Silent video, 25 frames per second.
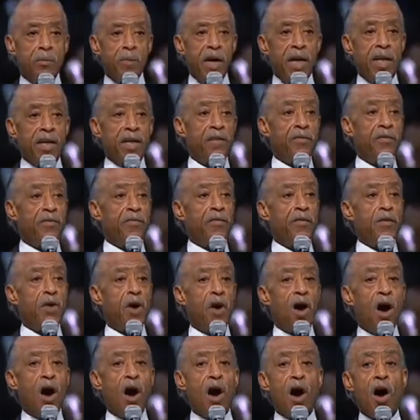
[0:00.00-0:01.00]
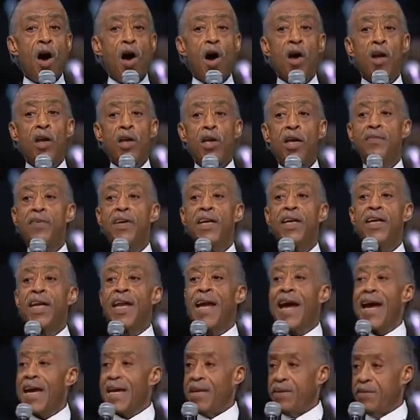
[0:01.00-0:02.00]
But all of her
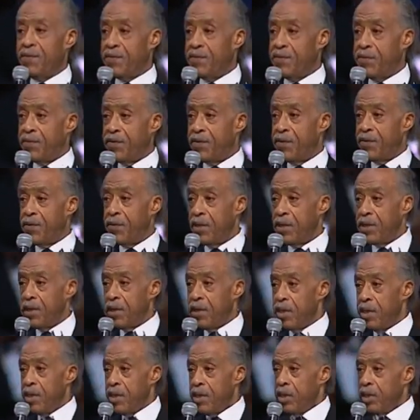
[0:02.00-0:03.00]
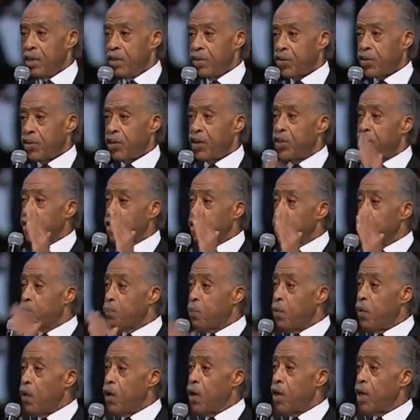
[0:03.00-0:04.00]
life, she
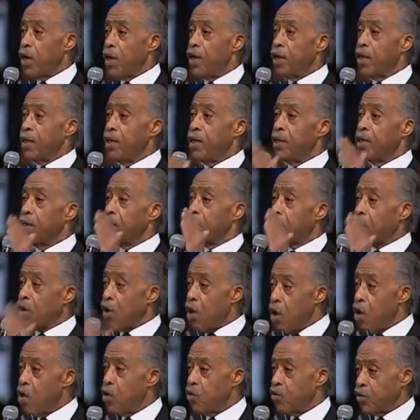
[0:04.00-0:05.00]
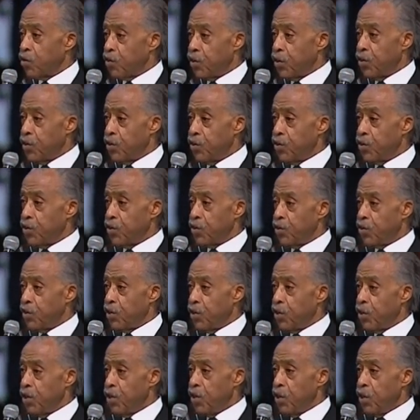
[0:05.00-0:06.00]
supported the
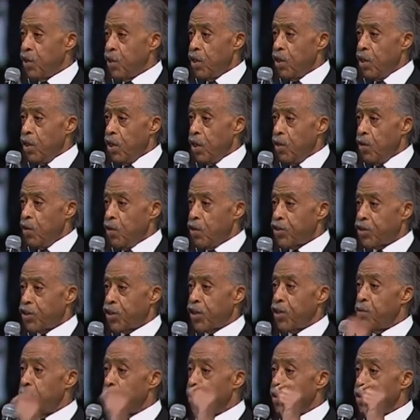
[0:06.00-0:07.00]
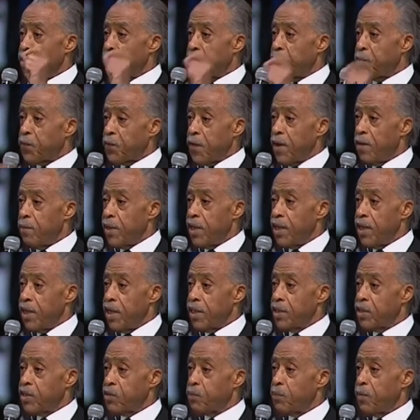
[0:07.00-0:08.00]
causes. She was a
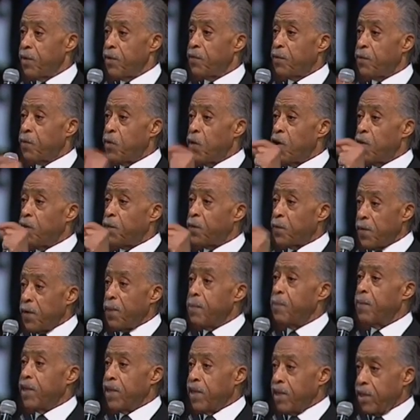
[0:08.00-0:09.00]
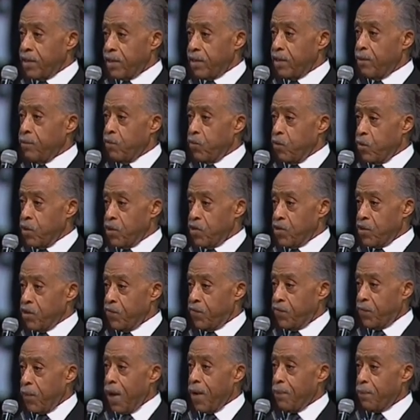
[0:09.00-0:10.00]
feminist before feminism
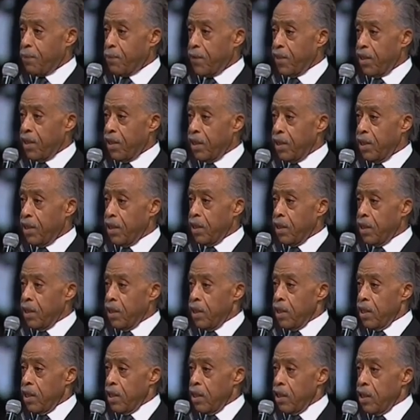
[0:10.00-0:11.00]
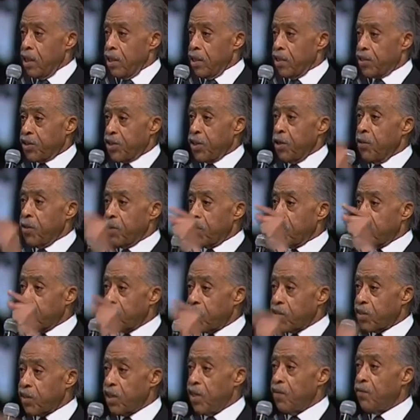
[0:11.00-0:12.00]
was popular. She was
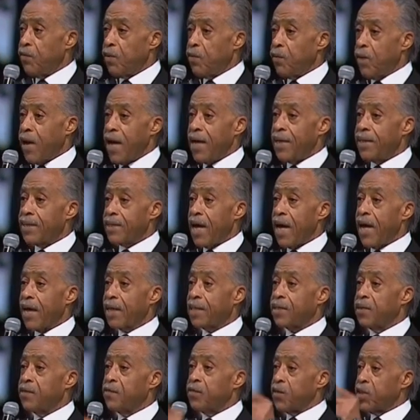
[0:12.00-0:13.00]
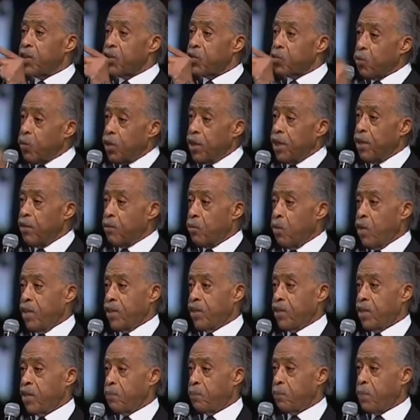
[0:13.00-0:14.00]
a civil rights activist when it
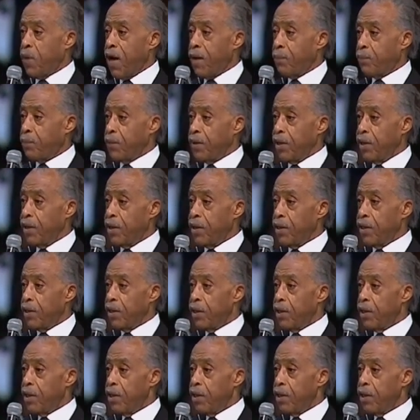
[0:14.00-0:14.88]
wasn't popular.